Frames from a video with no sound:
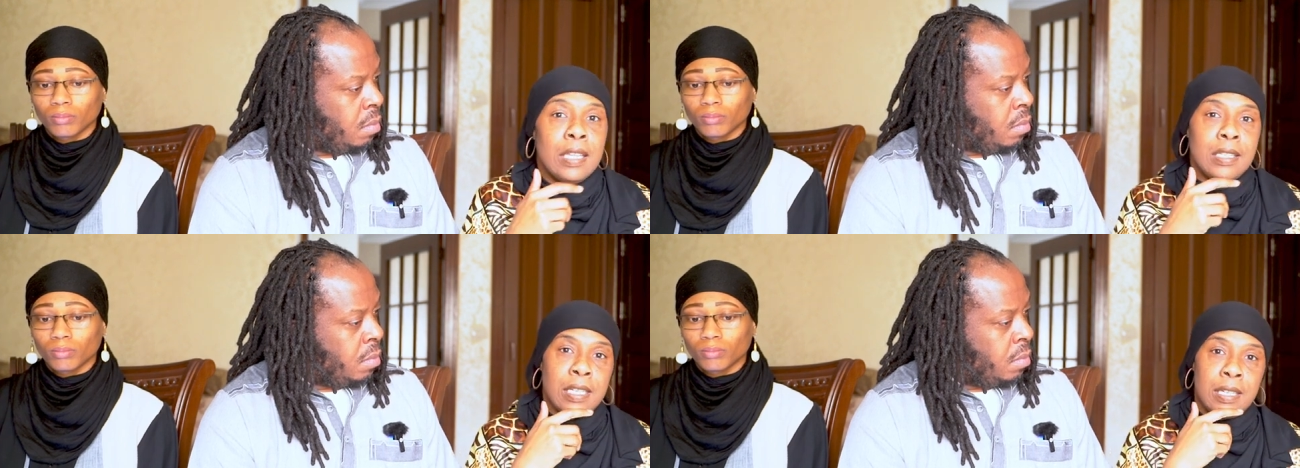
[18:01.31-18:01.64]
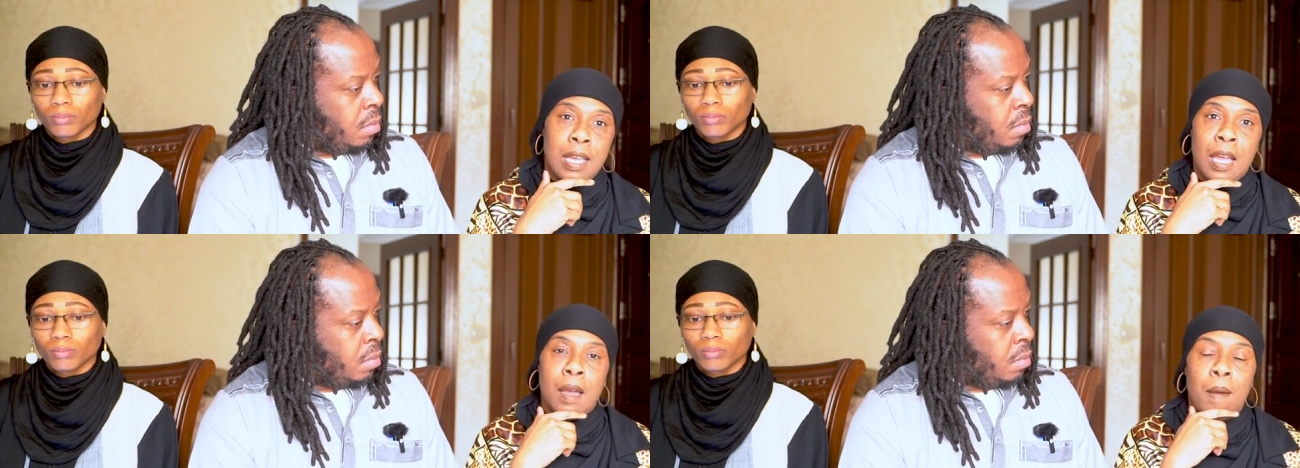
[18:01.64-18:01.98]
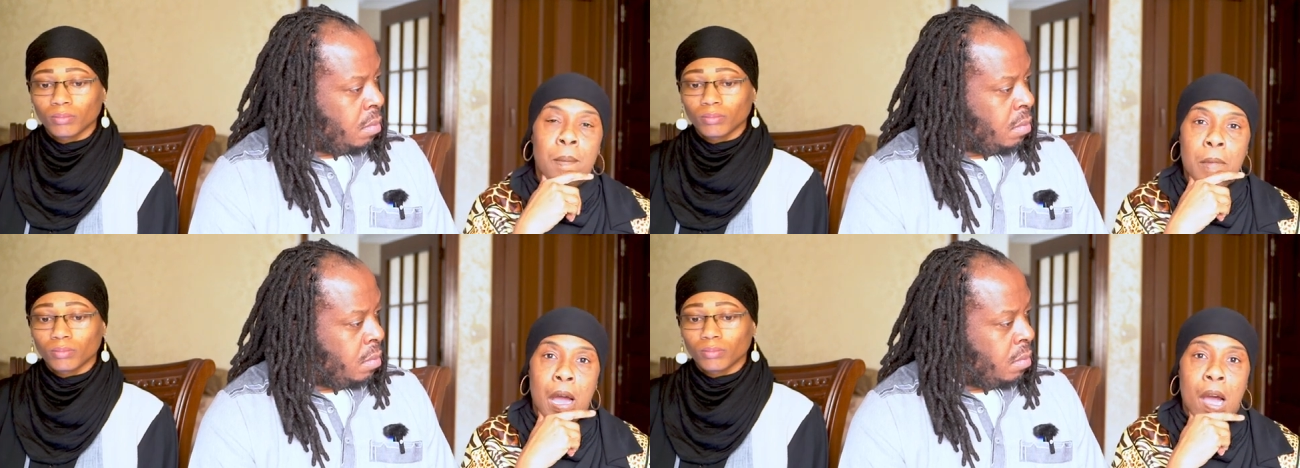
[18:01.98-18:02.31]
Speaker 1: to
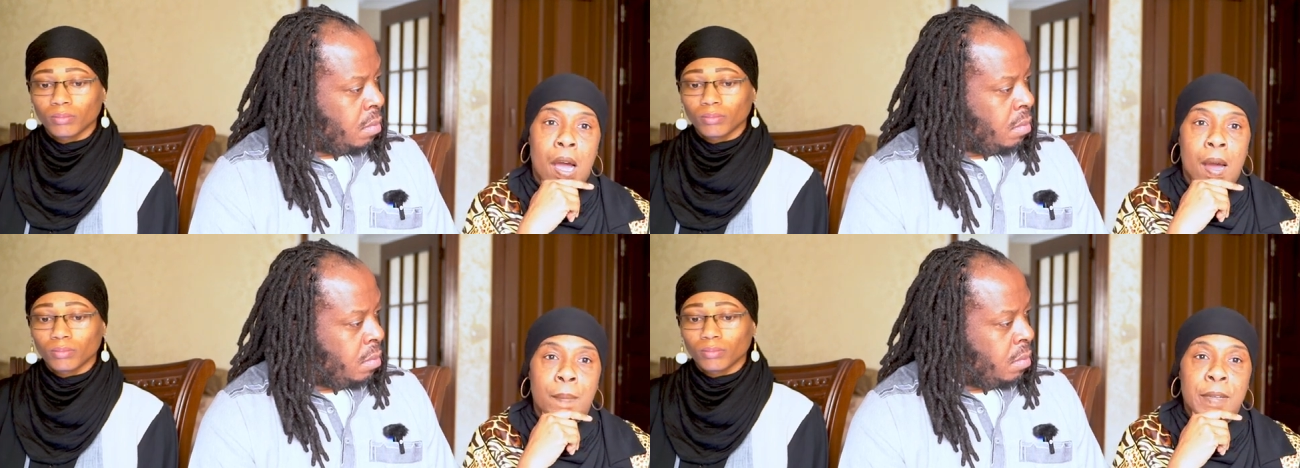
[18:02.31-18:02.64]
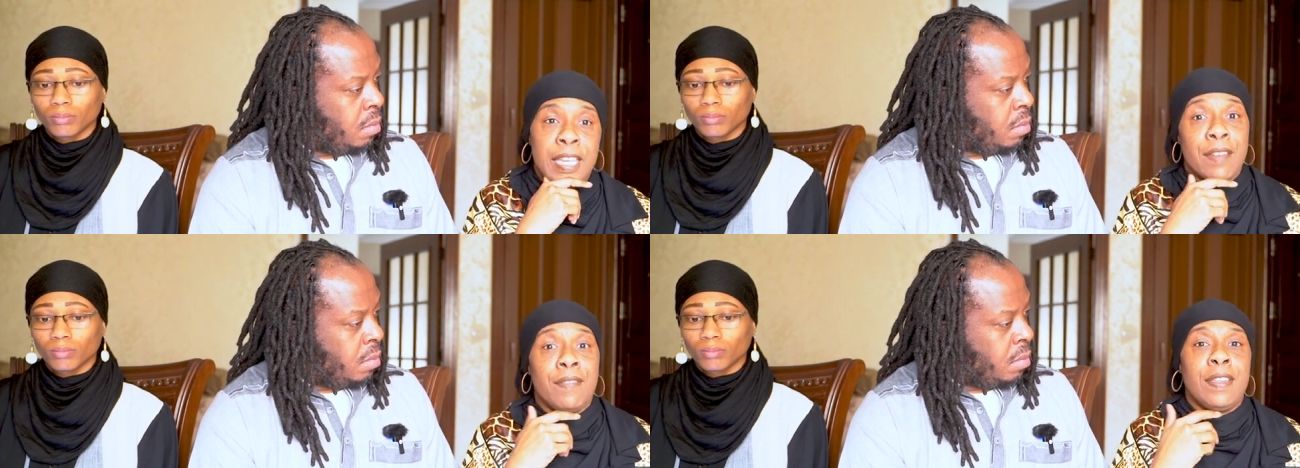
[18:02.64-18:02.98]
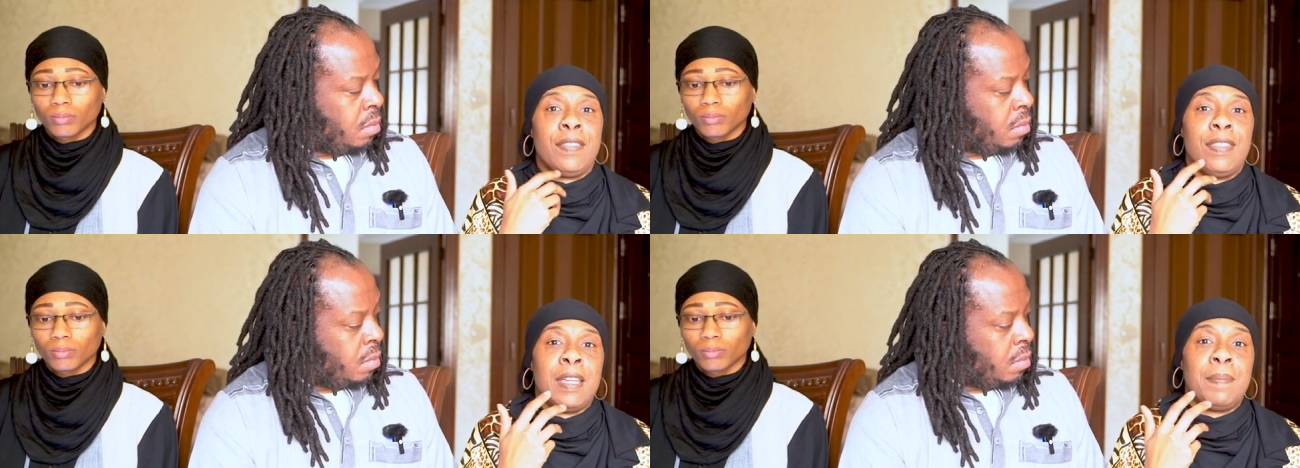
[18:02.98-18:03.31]
them, um,
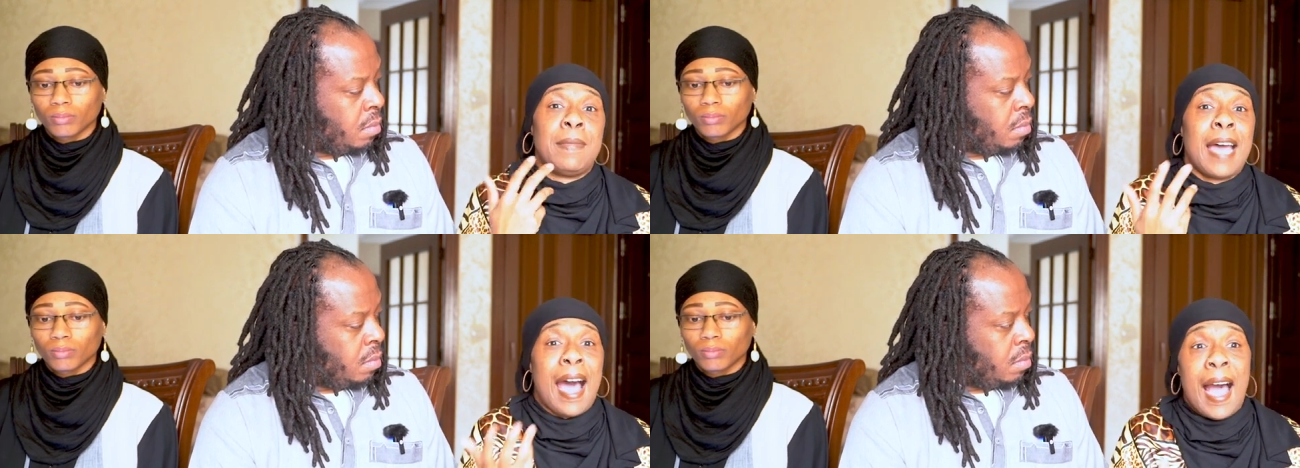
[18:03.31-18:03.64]
giving them the